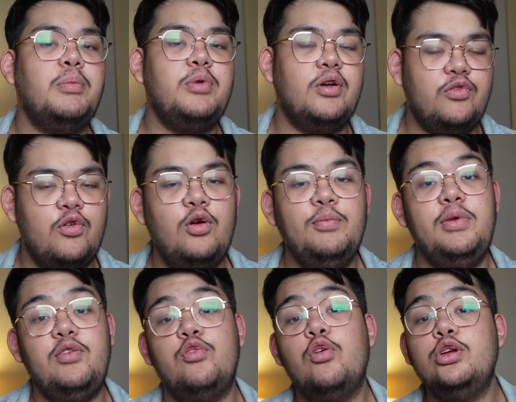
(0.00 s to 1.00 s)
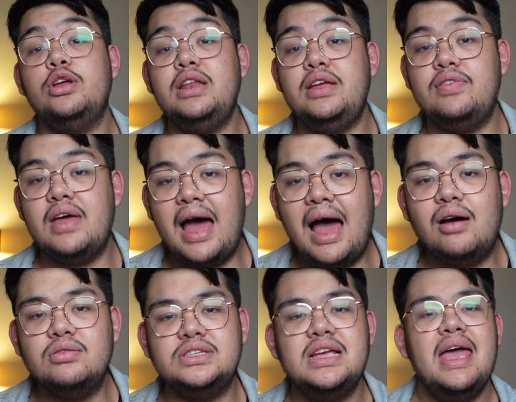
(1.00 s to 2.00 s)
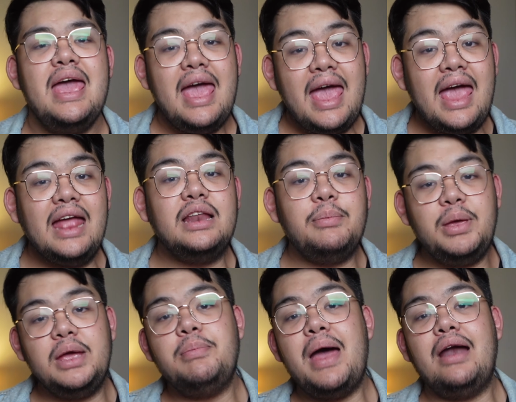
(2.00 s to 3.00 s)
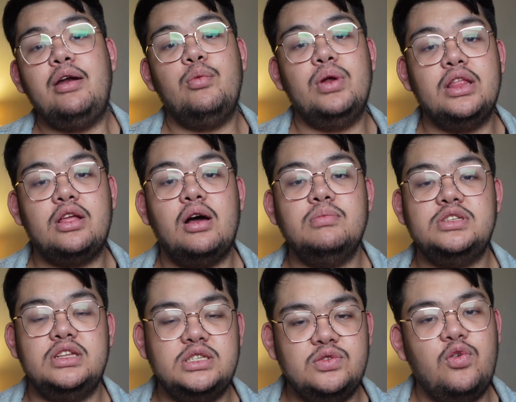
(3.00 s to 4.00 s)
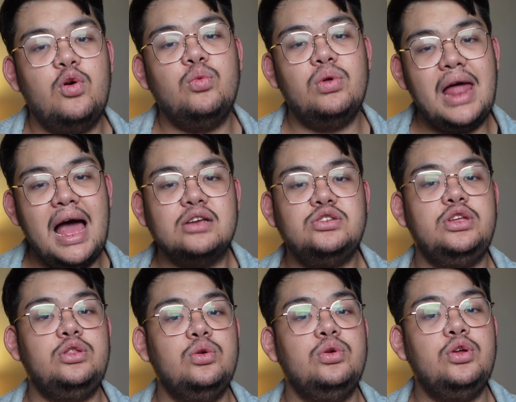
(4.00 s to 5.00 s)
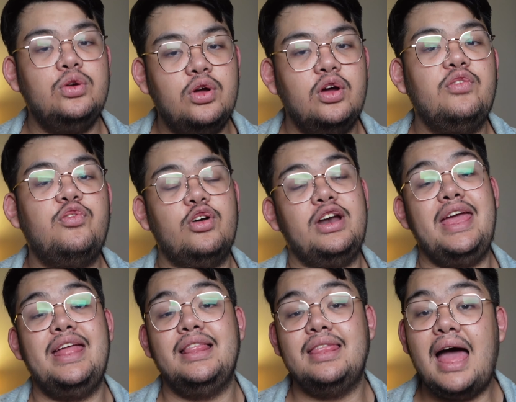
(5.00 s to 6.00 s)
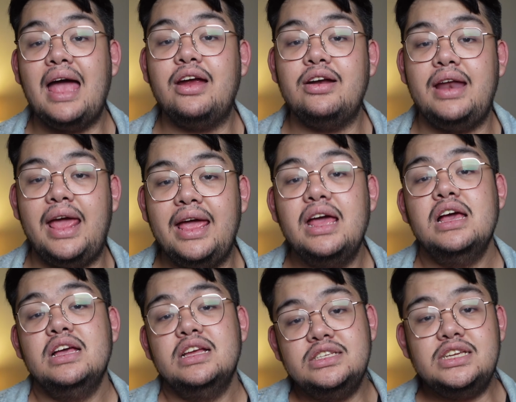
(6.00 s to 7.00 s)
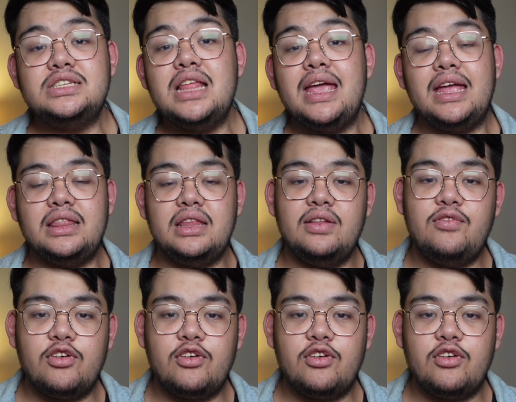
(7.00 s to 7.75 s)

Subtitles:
up your phone before you leave the house, and the big battery when it comes to this phone will actually do you good for the entire day, just like it did